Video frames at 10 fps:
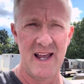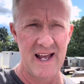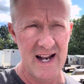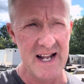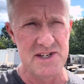
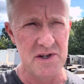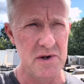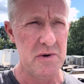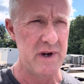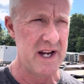and I
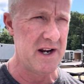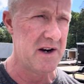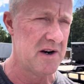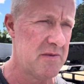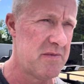do
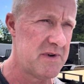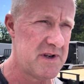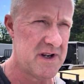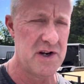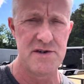here
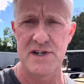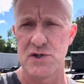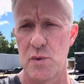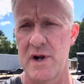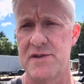usually
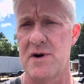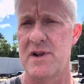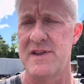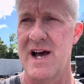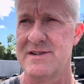$20,000 or
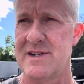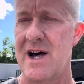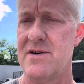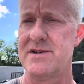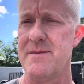
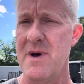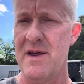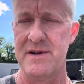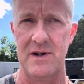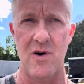$30,000 a
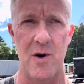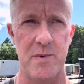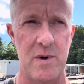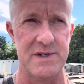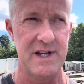month in
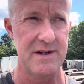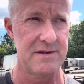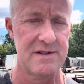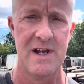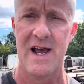carport sales.